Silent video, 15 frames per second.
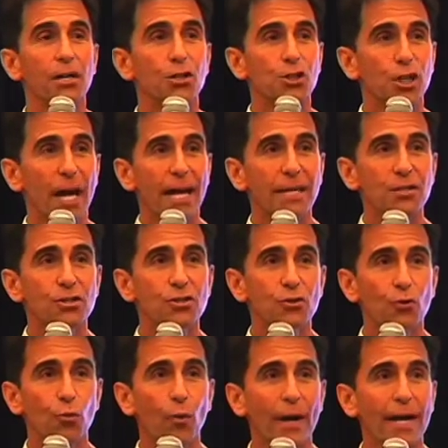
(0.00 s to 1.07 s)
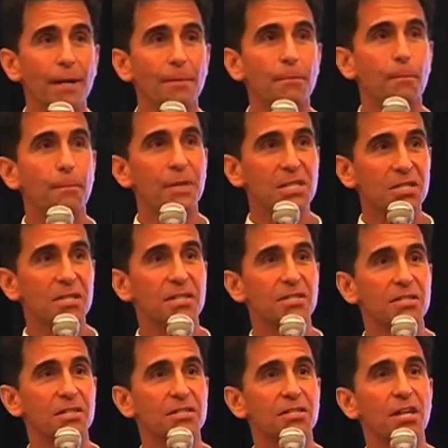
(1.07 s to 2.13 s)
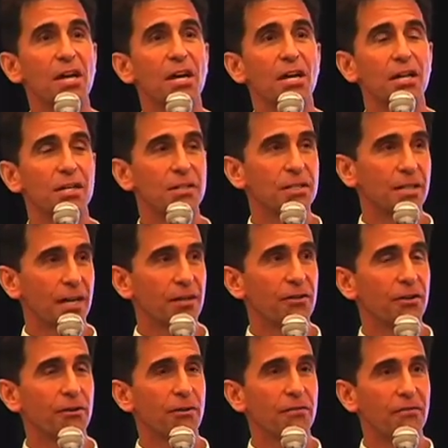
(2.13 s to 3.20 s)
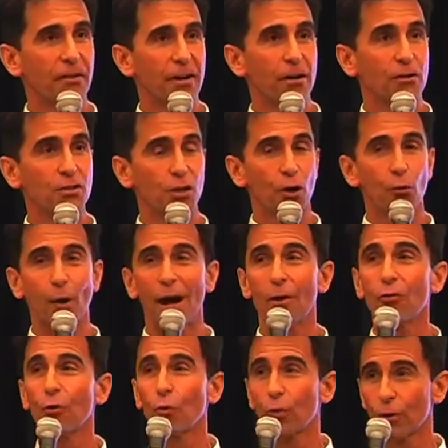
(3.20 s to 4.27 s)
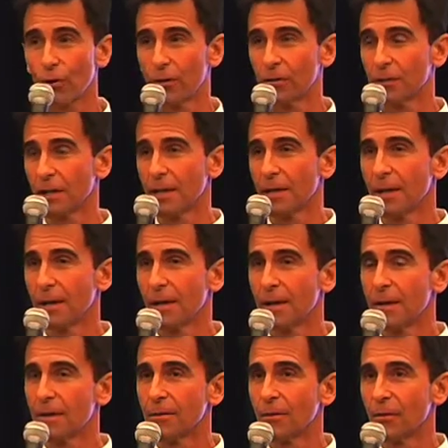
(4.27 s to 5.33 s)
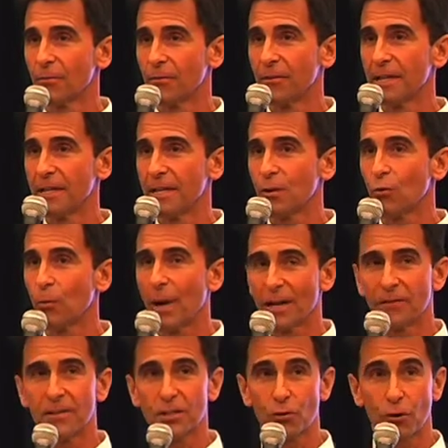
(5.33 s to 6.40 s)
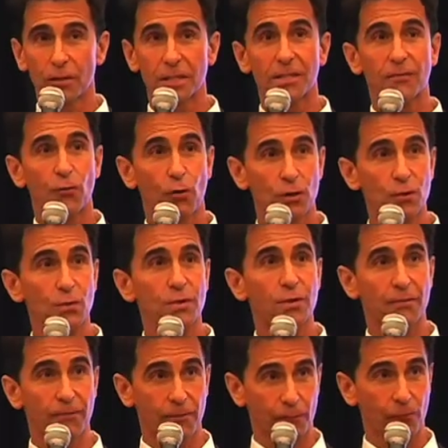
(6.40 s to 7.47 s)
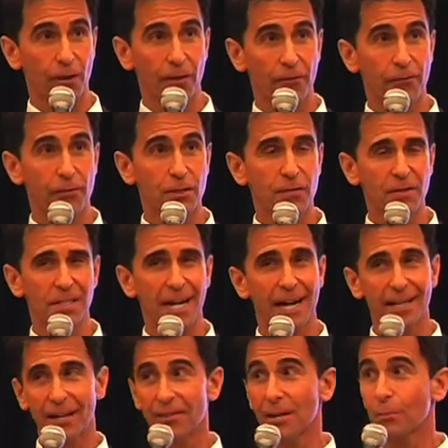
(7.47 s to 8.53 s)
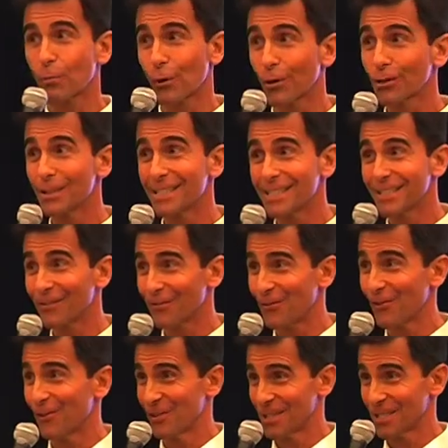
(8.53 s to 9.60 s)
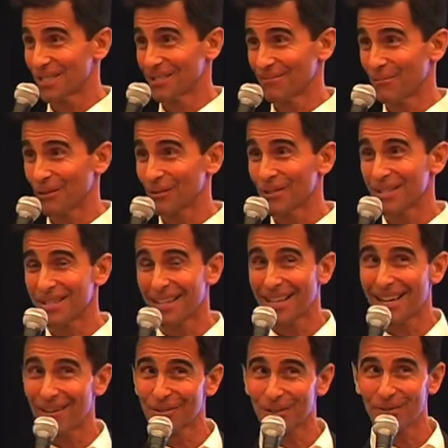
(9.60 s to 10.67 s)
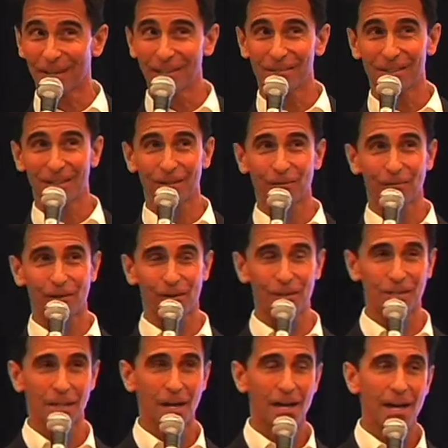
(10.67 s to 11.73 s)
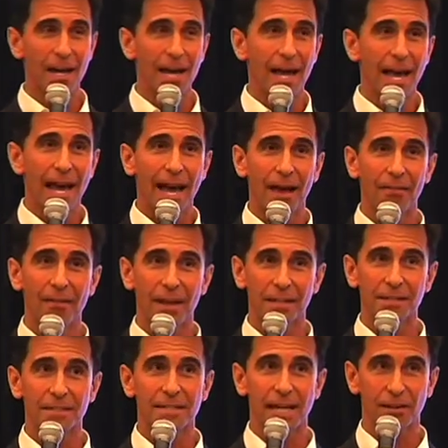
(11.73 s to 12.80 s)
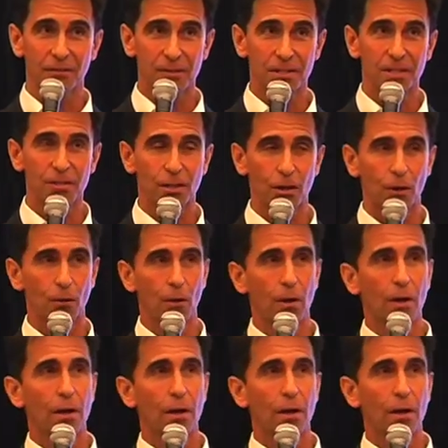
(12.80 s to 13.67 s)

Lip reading: changed the way businesses conduct their affairs around the world. The equal benefits ordinance, of course, was one of the first of its kind. I think Berkeley did it first. Berkeley City Council might have done it first. And then San Francisco,